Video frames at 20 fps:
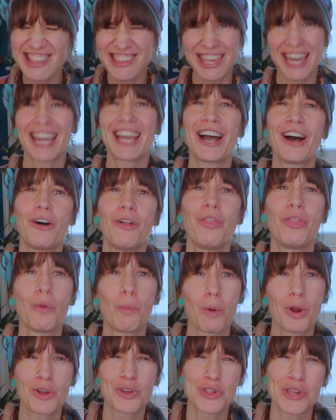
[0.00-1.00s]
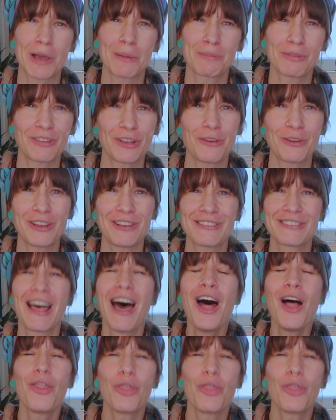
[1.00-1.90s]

check out the workshop series.